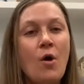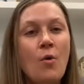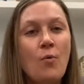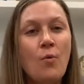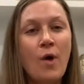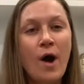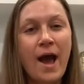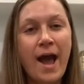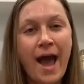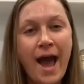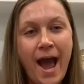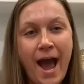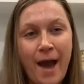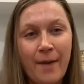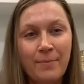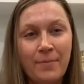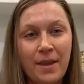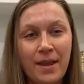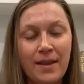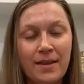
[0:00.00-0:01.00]
what
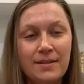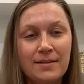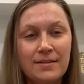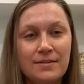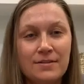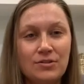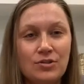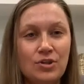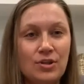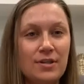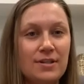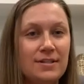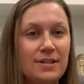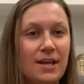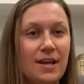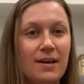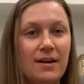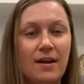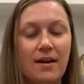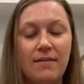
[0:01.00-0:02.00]
happens just
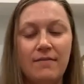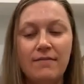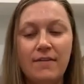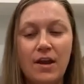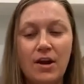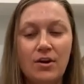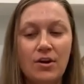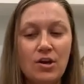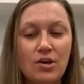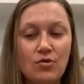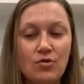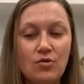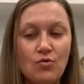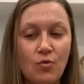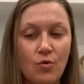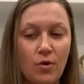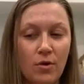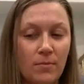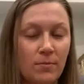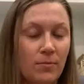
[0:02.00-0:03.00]
in a very
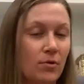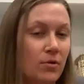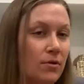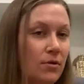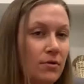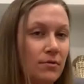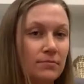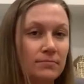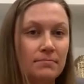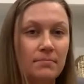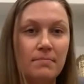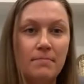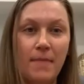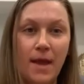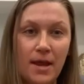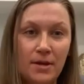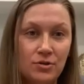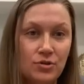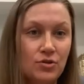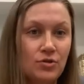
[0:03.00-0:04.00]
normal
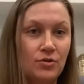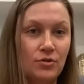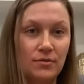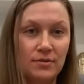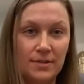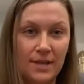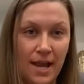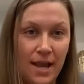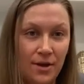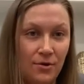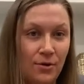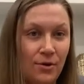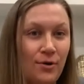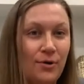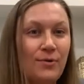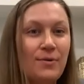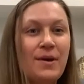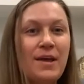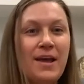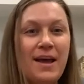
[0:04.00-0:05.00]
menstrual
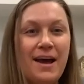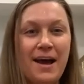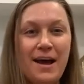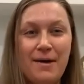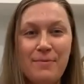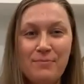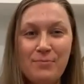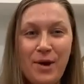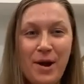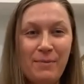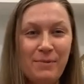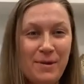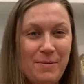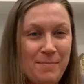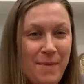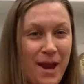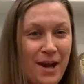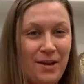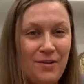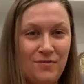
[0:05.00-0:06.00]
cycle, probably
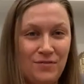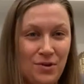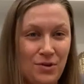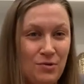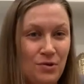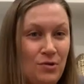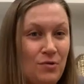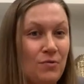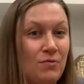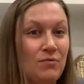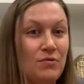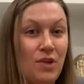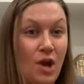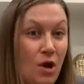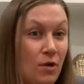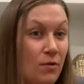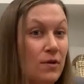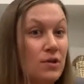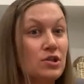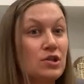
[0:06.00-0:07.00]
many of you know
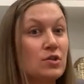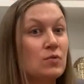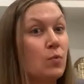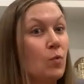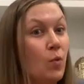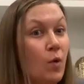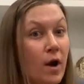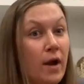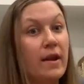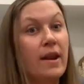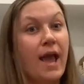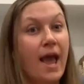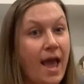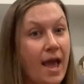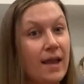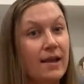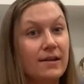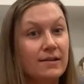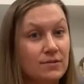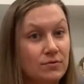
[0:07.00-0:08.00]
that just 1
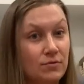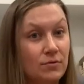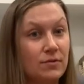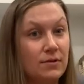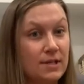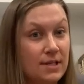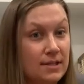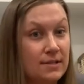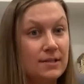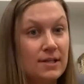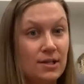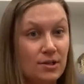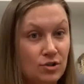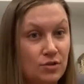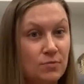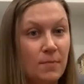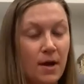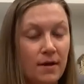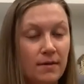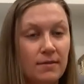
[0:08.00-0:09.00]
egg is released each
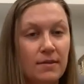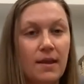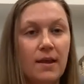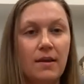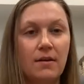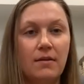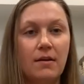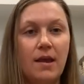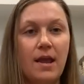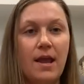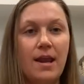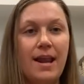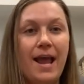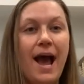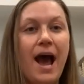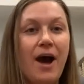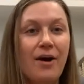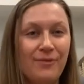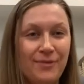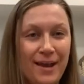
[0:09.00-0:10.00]
month, and
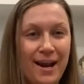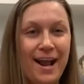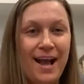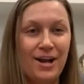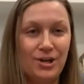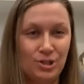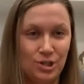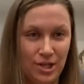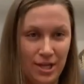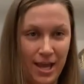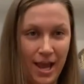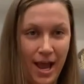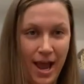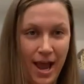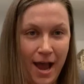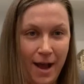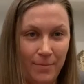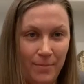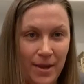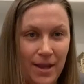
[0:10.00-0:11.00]
how that actually
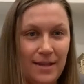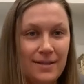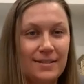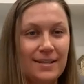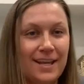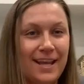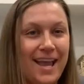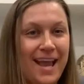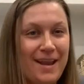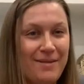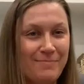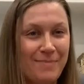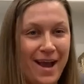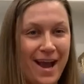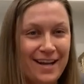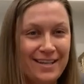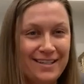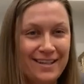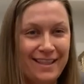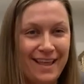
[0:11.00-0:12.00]
happens, again,
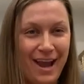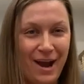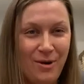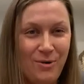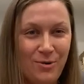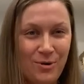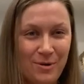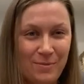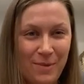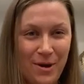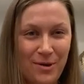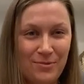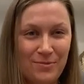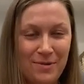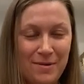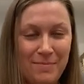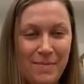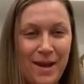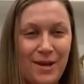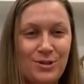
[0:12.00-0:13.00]
back to that hormone
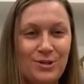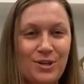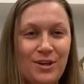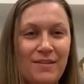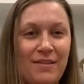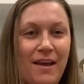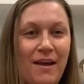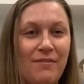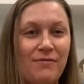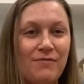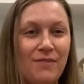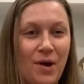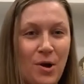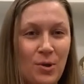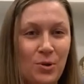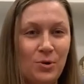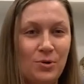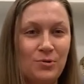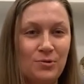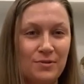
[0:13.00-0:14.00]
we mentioned, that
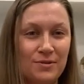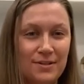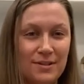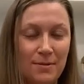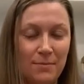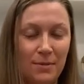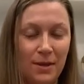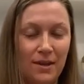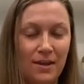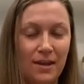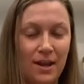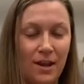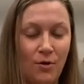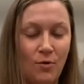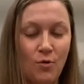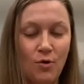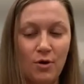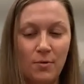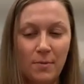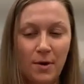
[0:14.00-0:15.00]
follicle stimulating
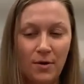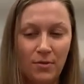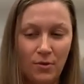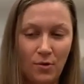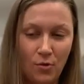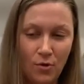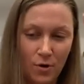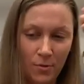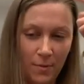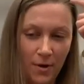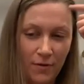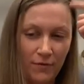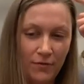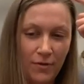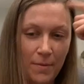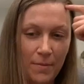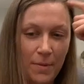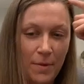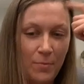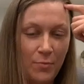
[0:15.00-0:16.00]
hormone, the hormone
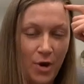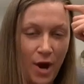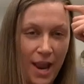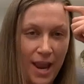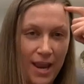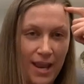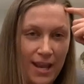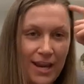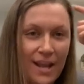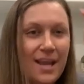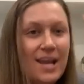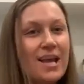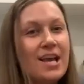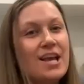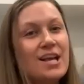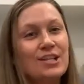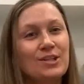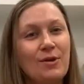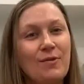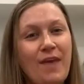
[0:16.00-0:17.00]
from the brain.
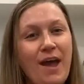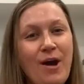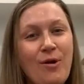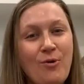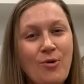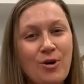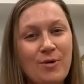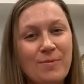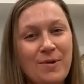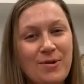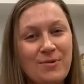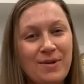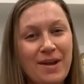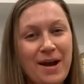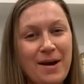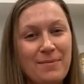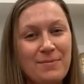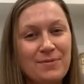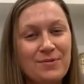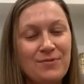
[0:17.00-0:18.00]
So that hormone
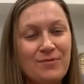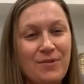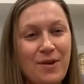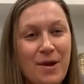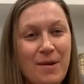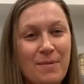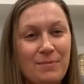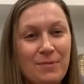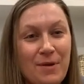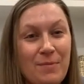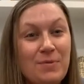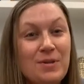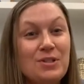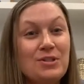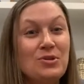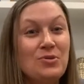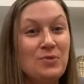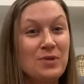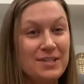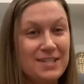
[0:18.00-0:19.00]
comes from the
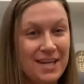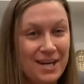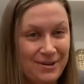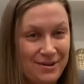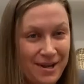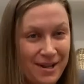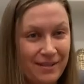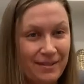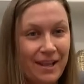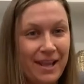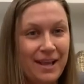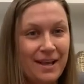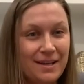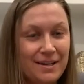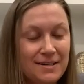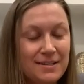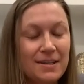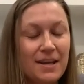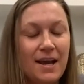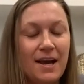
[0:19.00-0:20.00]
pituitary
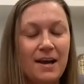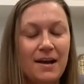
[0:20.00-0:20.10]
gland,